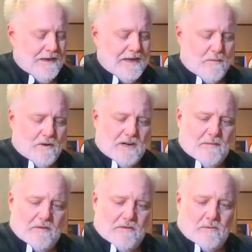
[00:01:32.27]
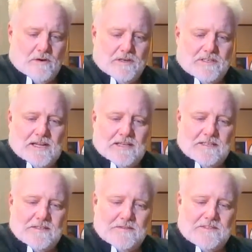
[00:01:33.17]
And I wondered about the words
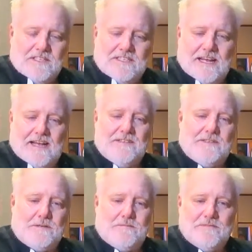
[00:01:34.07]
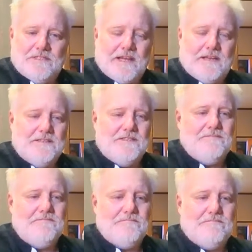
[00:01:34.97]
that she says or sings.
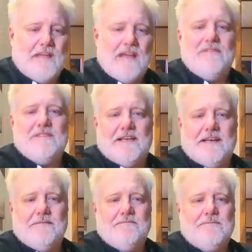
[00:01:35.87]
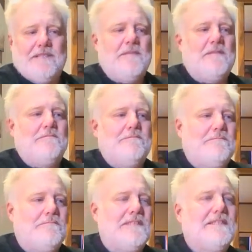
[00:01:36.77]
I even sang some of them
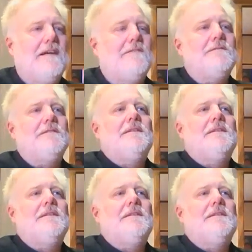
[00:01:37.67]
myself.